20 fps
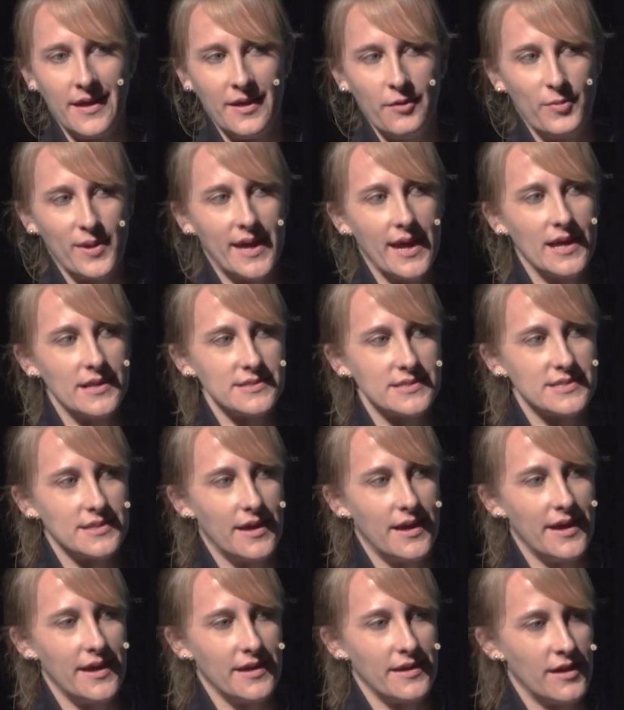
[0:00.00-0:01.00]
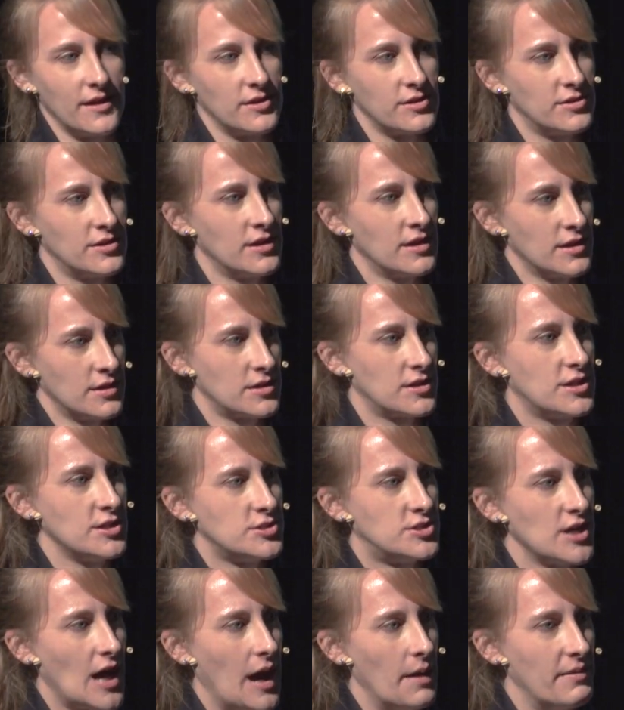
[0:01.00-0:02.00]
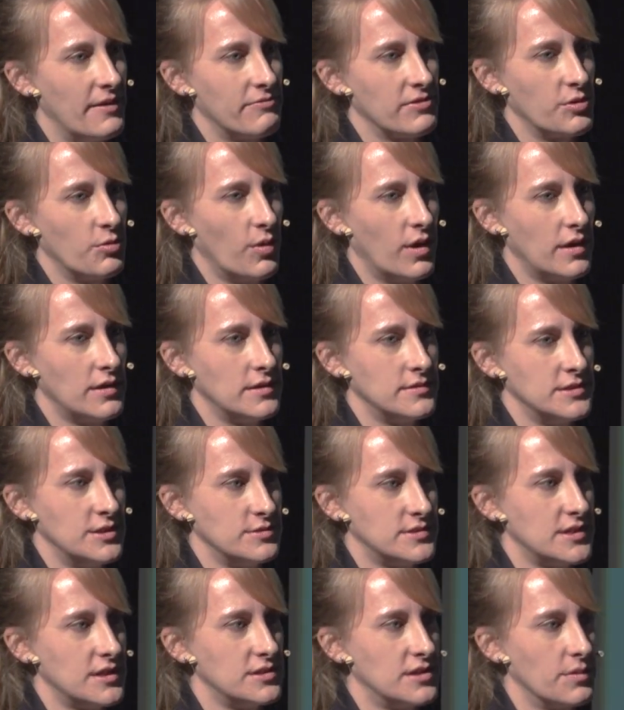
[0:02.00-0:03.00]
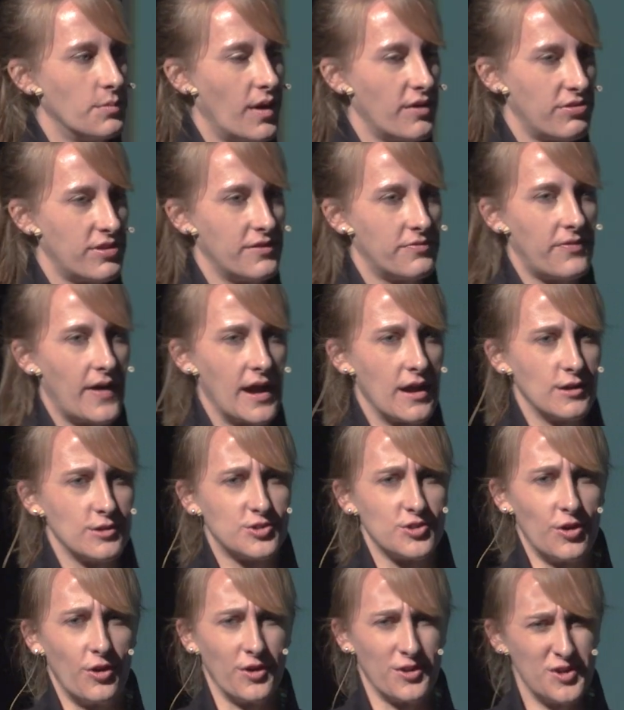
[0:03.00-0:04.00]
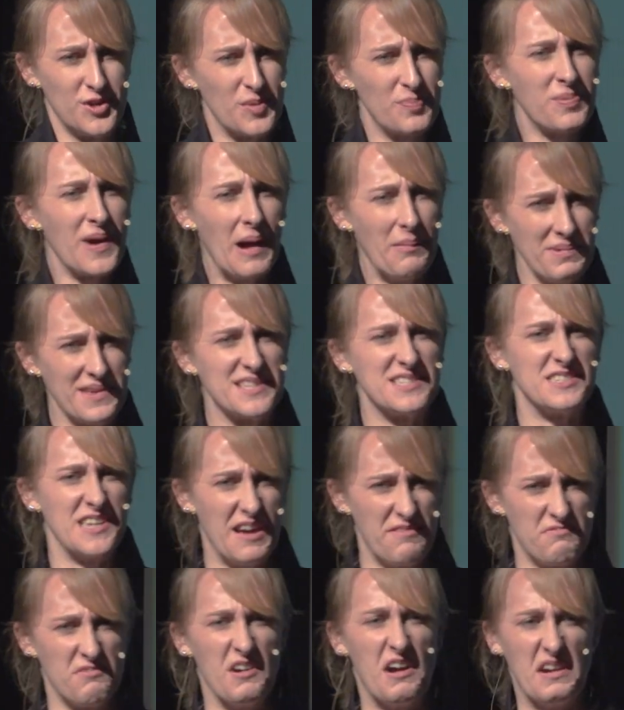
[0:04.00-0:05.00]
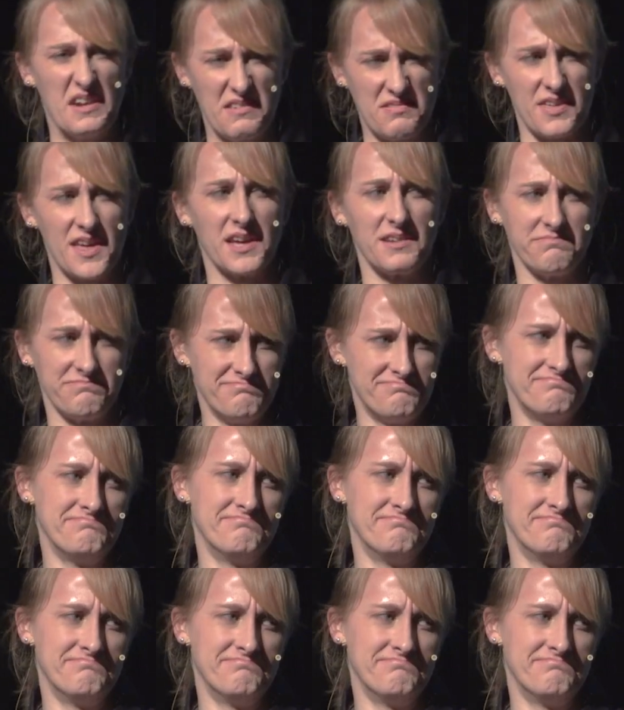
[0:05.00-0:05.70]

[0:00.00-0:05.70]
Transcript: We can't say, Good job, everyone. You did your monthly fire drill. You're probably set for anything.